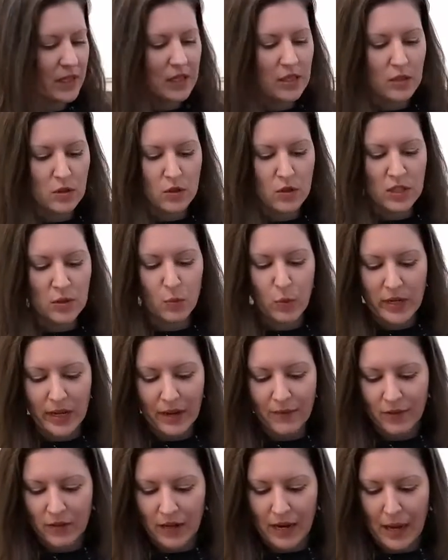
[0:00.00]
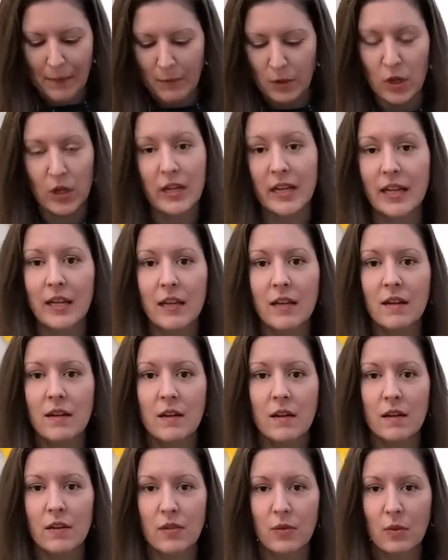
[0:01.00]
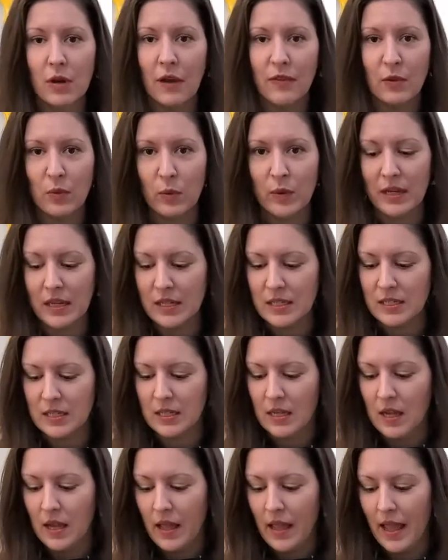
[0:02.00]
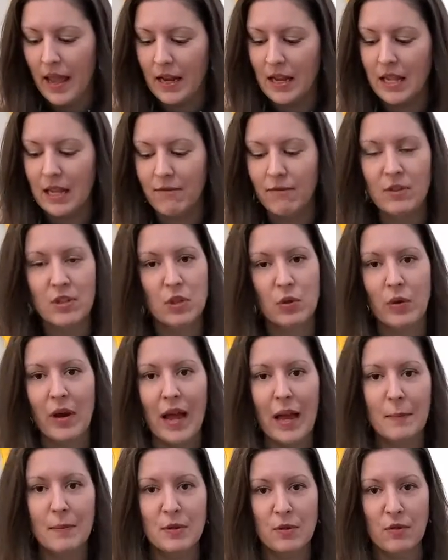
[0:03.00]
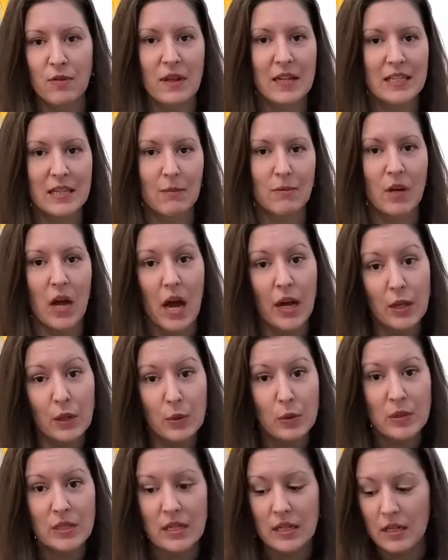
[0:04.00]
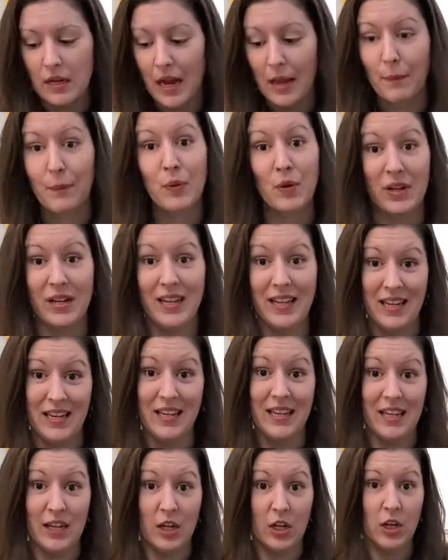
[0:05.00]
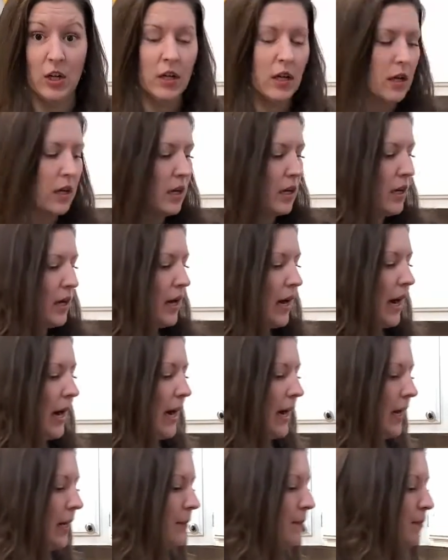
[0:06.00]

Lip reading: So just whatever I'm cooking throughout the weeks, any of the scraps or things I'm not using, I put in here. And